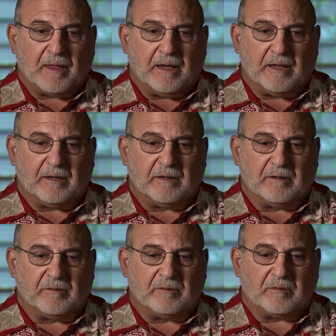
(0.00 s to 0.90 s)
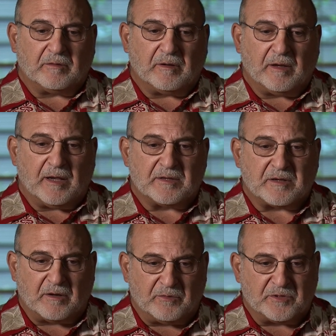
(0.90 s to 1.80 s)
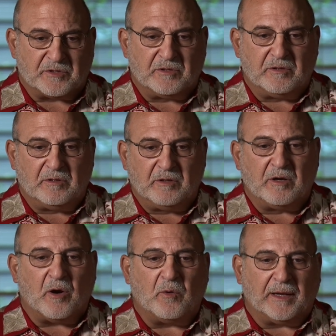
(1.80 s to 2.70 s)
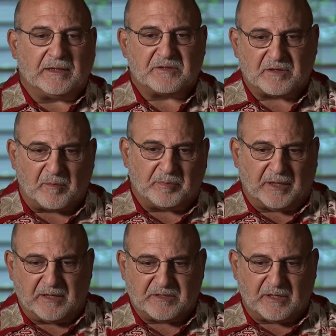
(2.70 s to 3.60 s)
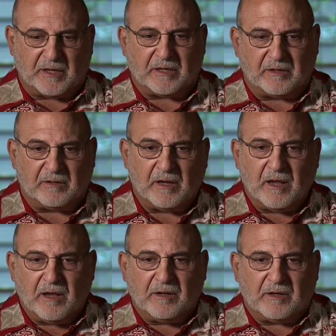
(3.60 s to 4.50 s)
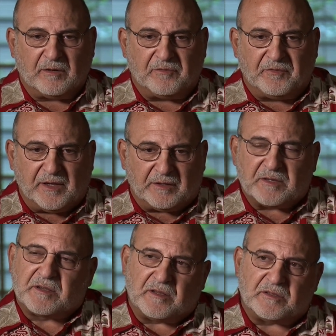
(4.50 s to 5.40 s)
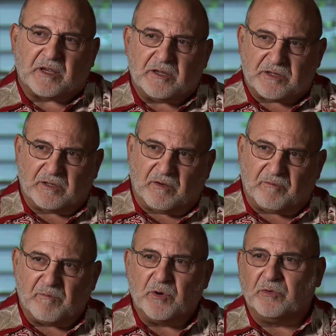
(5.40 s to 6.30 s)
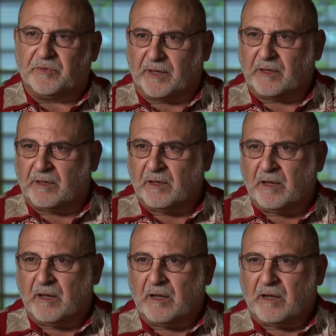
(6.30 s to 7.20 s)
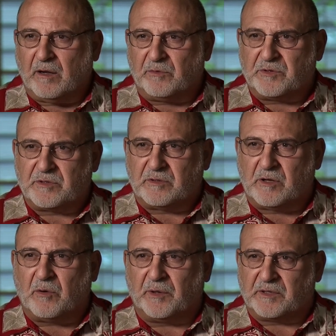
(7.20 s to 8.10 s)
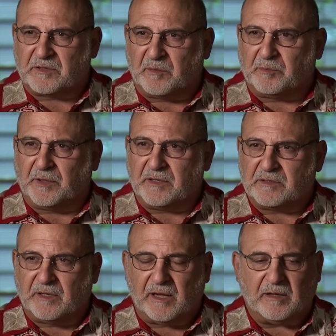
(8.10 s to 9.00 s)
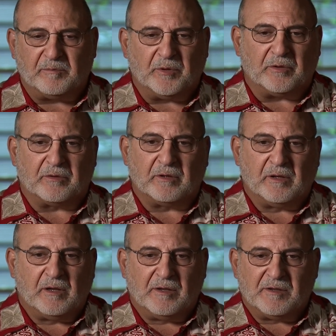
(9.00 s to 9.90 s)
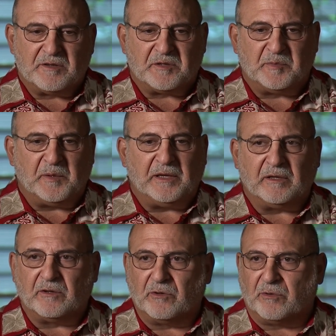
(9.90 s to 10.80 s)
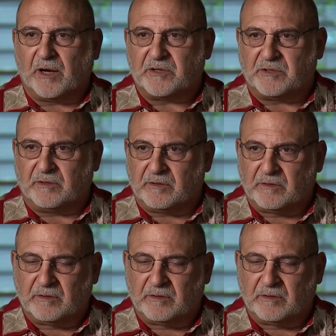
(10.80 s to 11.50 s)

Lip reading: And as I was going someplace, and I could feel the sensation of moving, I was going someplace. It had both speed and direction.